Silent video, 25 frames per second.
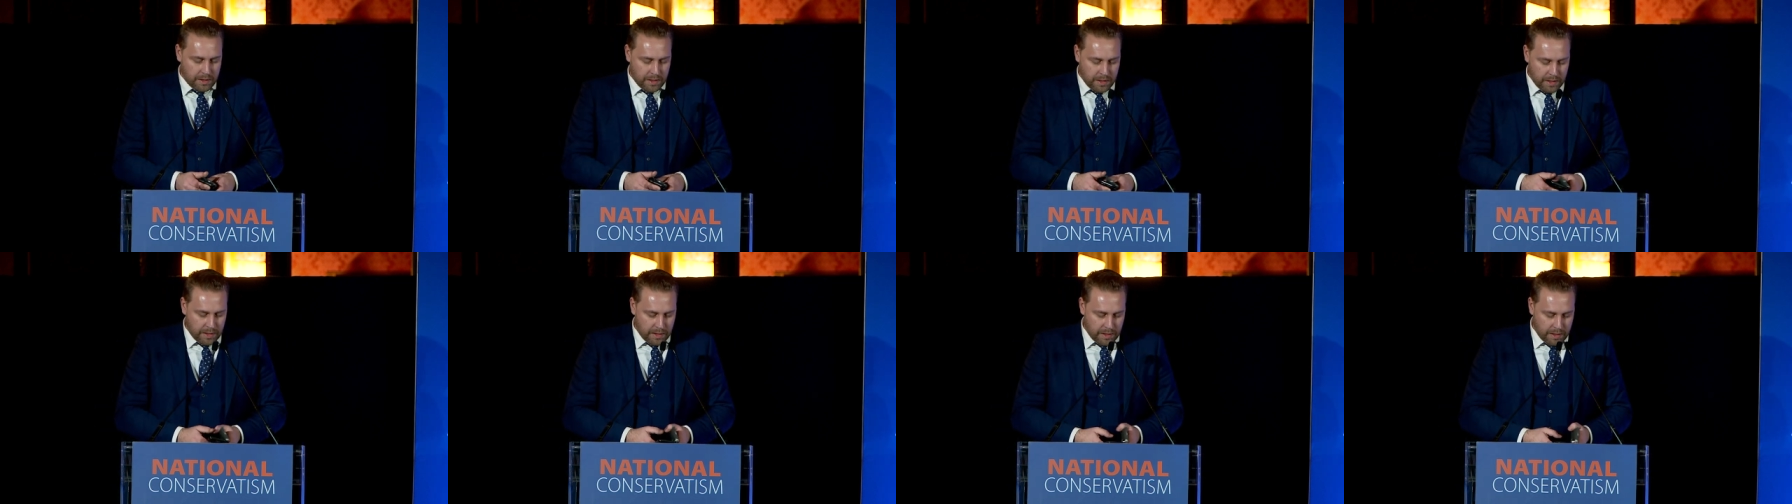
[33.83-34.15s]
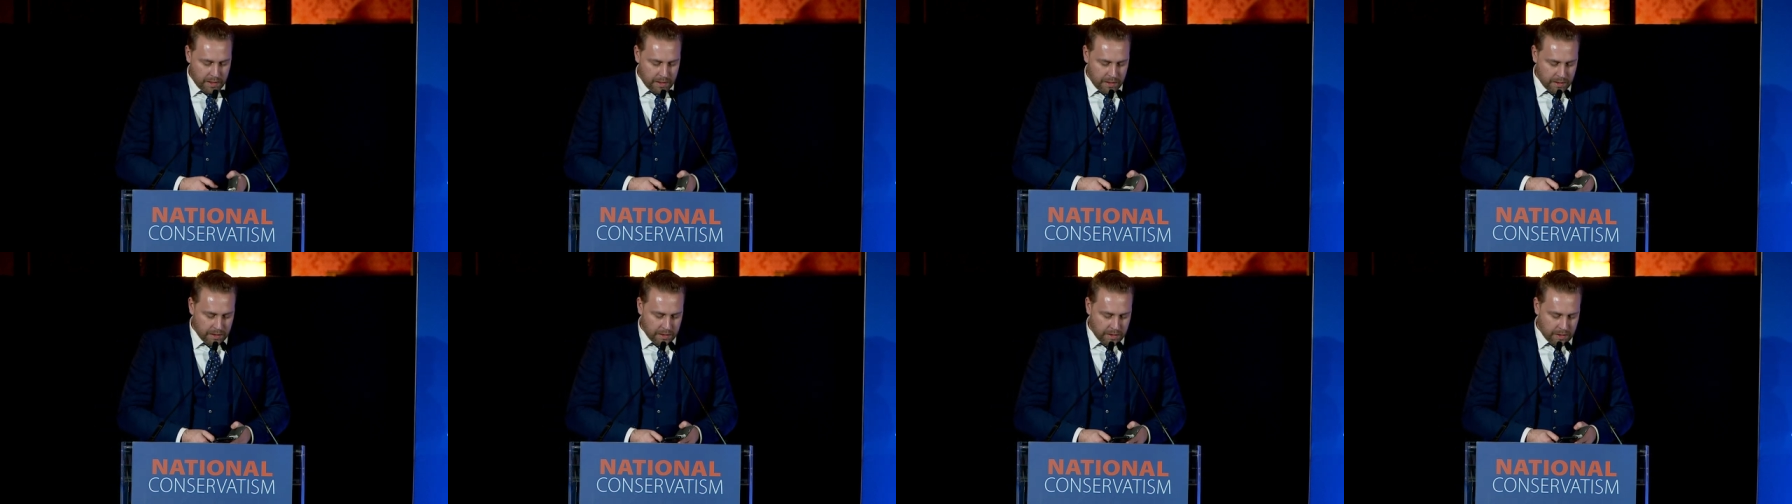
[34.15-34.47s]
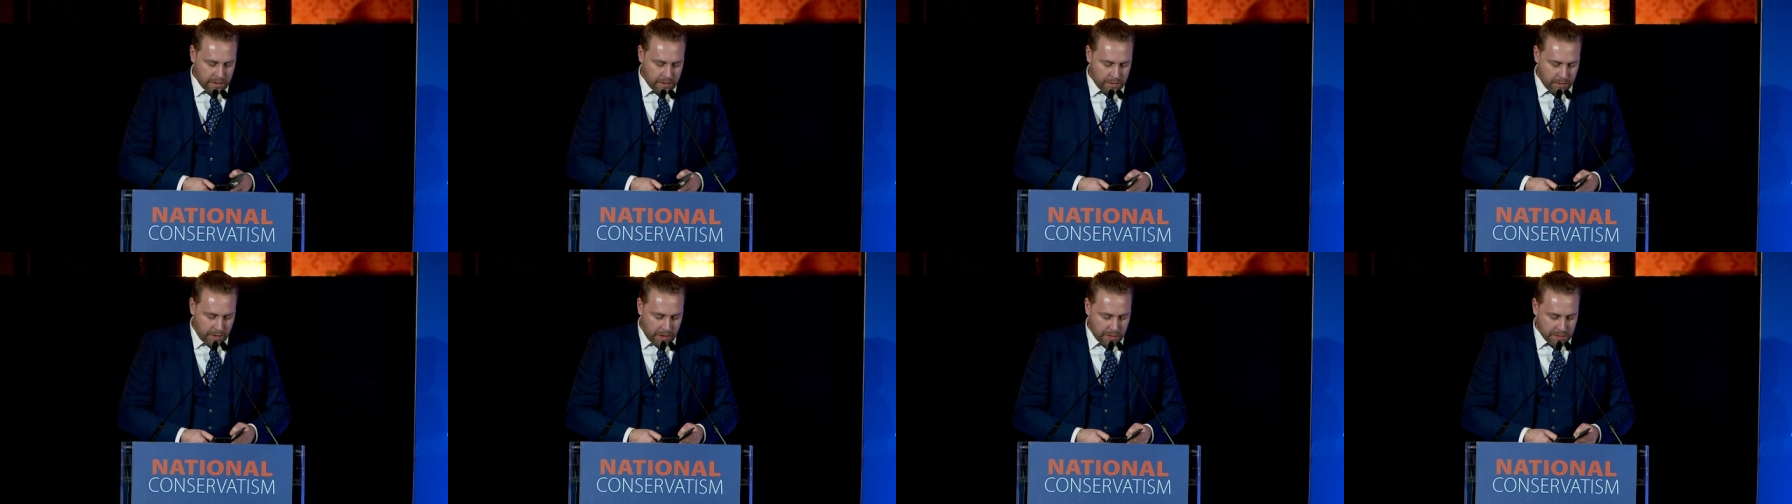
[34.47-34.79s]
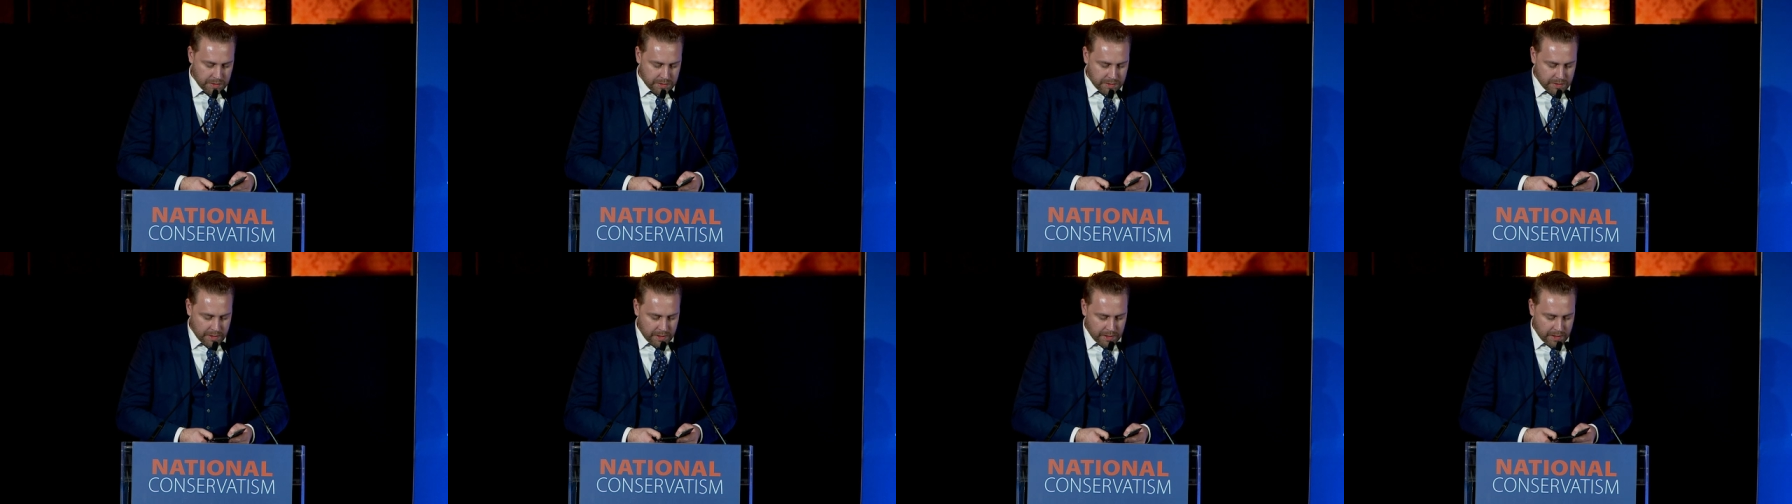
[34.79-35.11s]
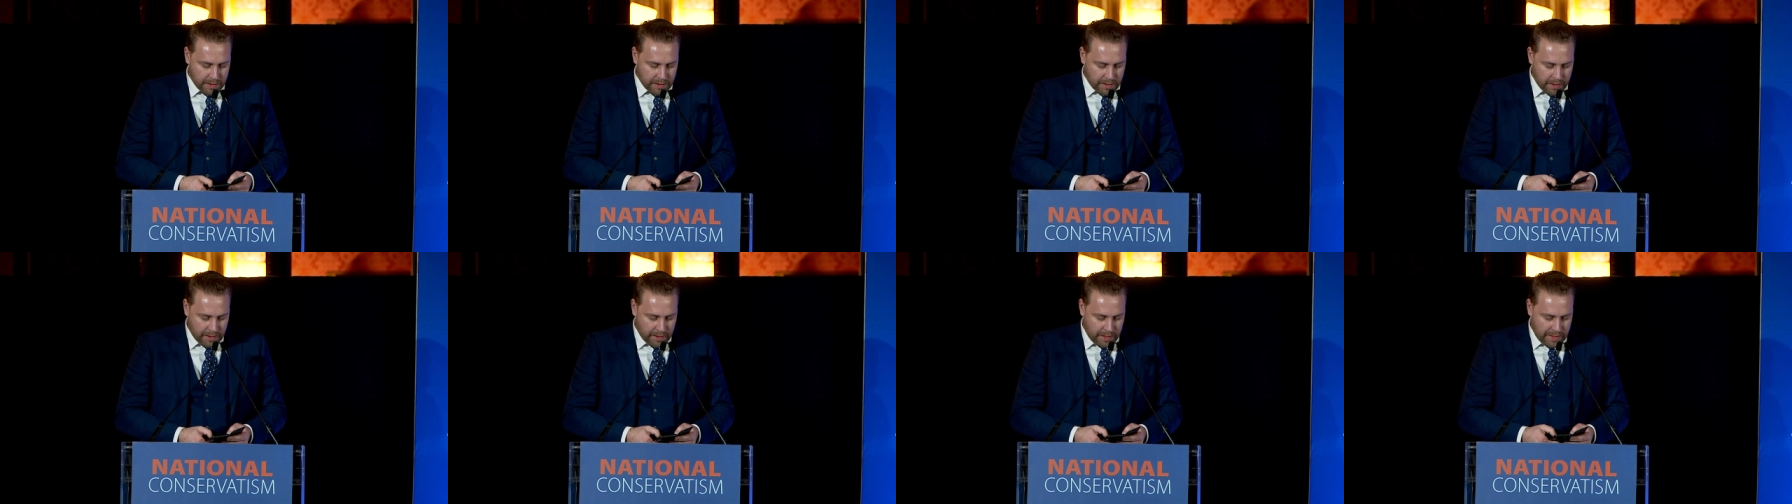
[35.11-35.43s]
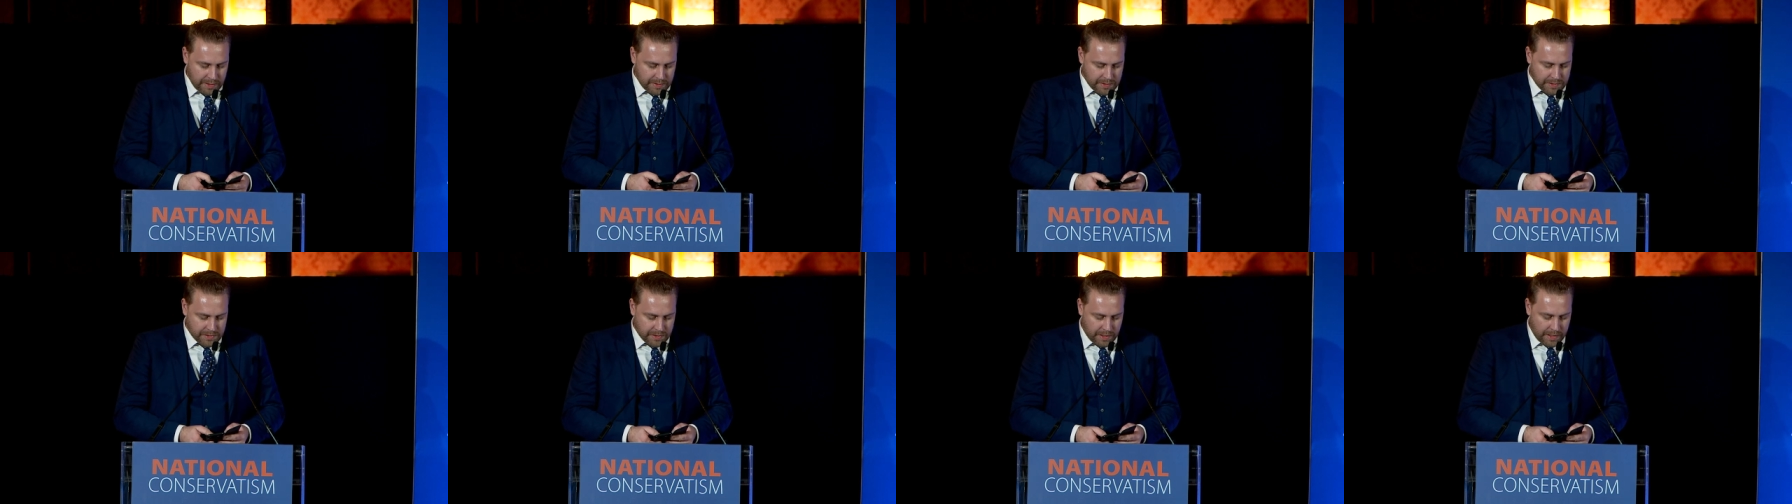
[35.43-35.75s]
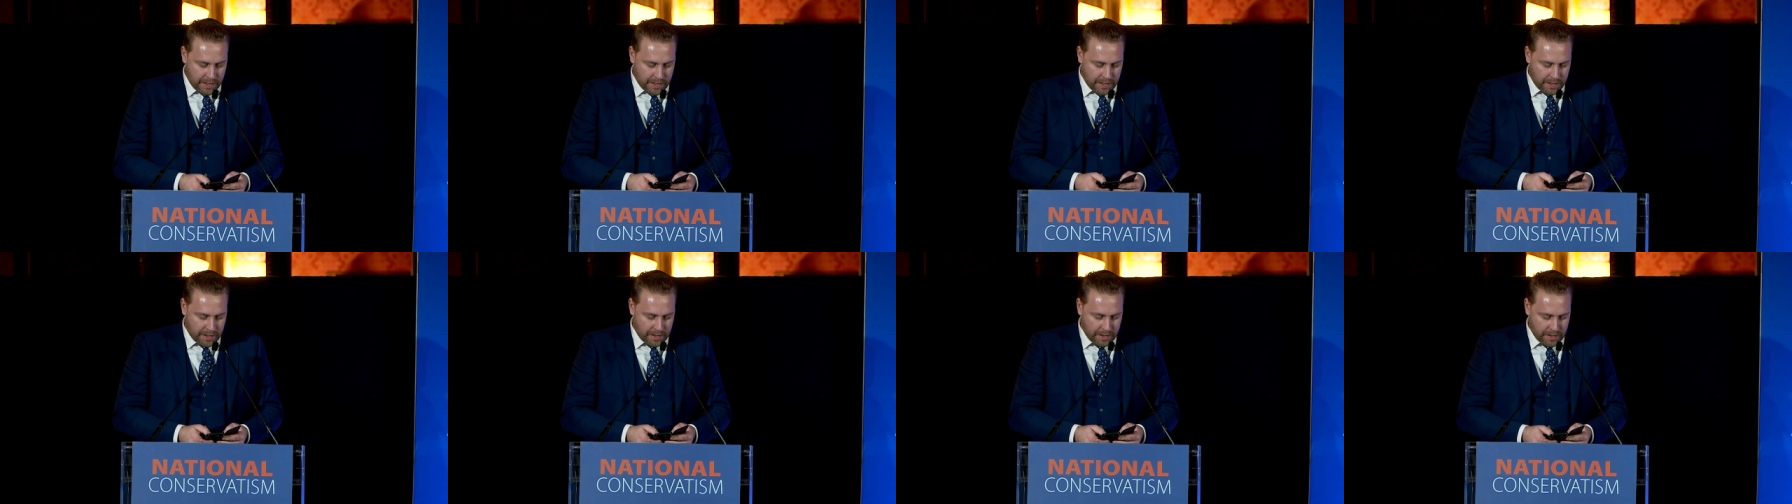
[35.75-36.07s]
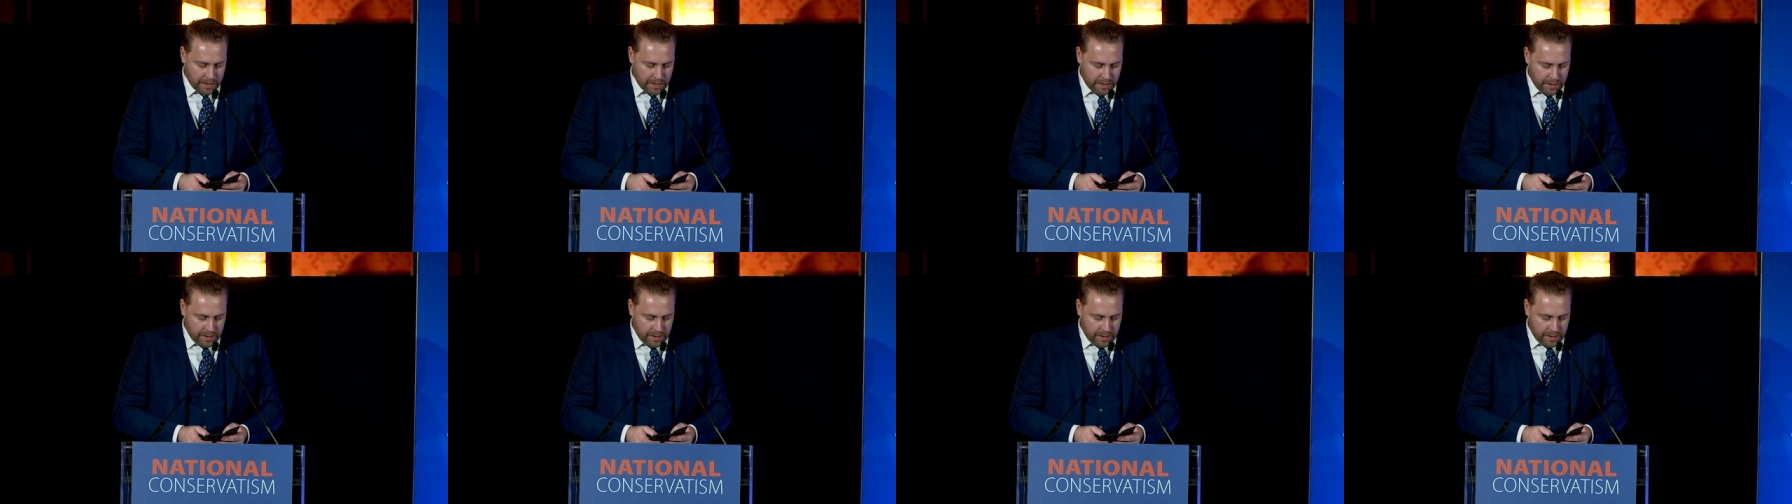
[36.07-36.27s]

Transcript: uh, quoting an essay